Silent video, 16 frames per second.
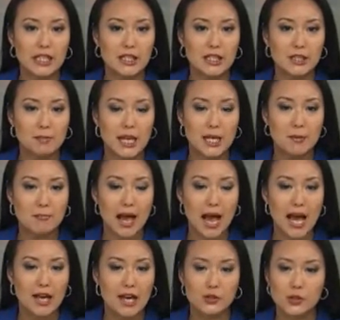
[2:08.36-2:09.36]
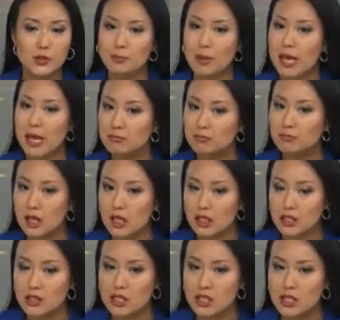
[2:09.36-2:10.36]
independent panel spent
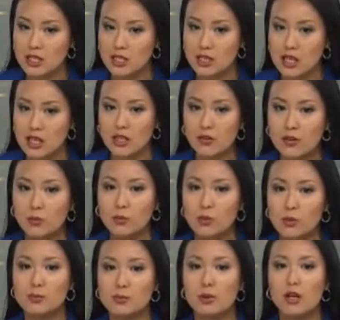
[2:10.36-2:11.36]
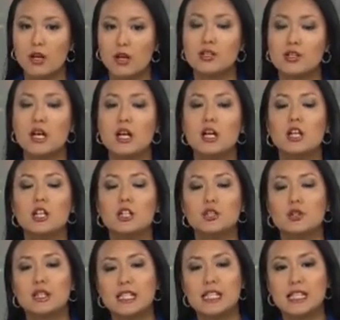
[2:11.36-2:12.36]
months studying the response
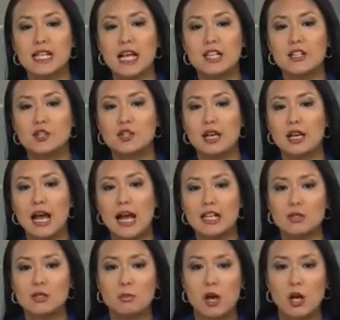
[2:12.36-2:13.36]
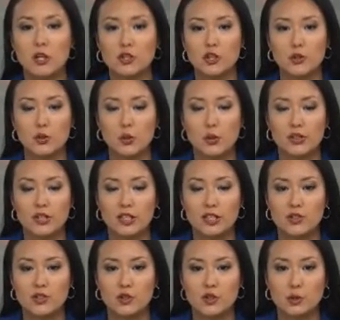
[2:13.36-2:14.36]
to the disaster last March in
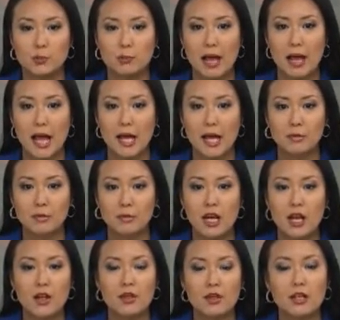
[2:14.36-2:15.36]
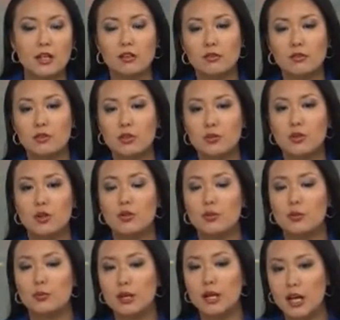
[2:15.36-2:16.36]
northeastern Japan. They
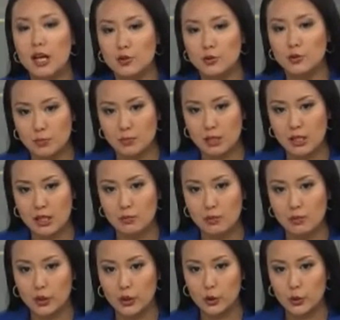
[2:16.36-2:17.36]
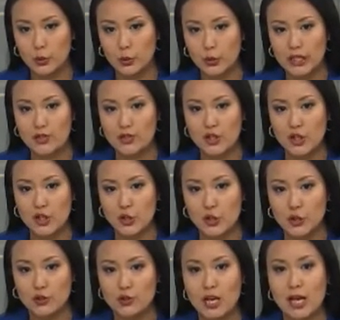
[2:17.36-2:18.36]
interviewed 300 people, including
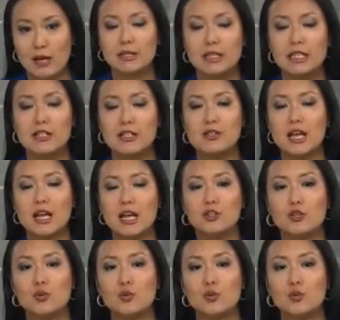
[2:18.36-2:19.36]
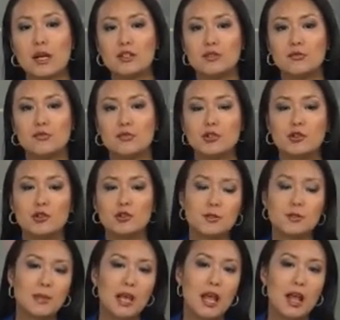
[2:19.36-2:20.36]
senior Japanese and U.S.
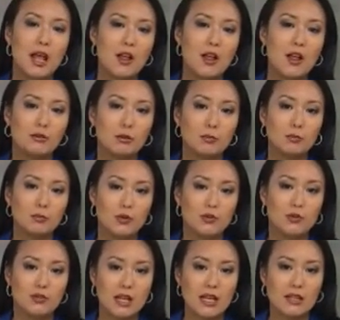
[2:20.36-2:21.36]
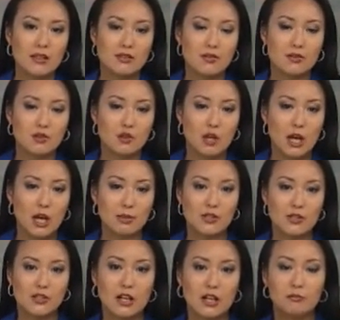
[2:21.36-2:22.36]
officials. The report says the
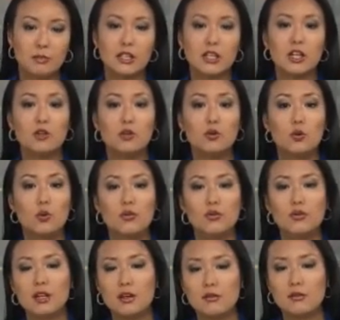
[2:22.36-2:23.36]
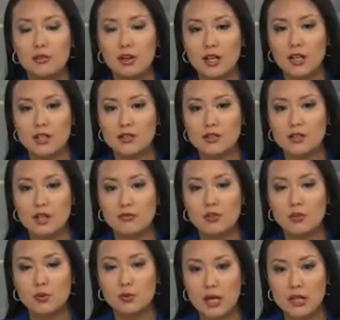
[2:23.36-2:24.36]
Japanese government ignored the advice
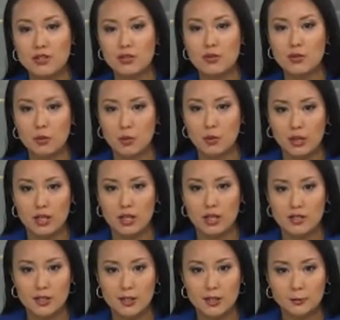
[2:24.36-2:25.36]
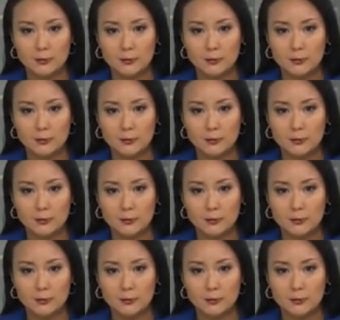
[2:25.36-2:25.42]
of U.S. authorities.